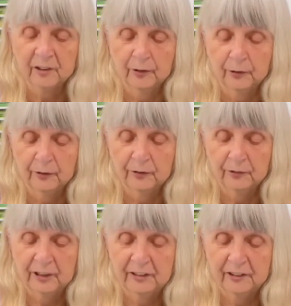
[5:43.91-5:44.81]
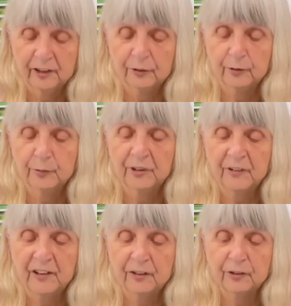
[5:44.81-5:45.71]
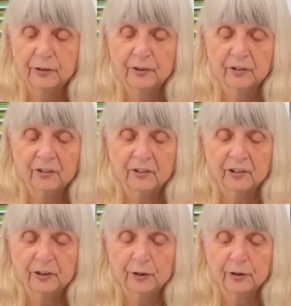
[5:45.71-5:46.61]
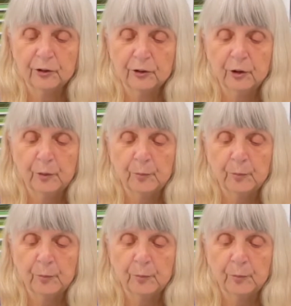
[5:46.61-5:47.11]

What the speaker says: or lyrics from one of their songs along the top,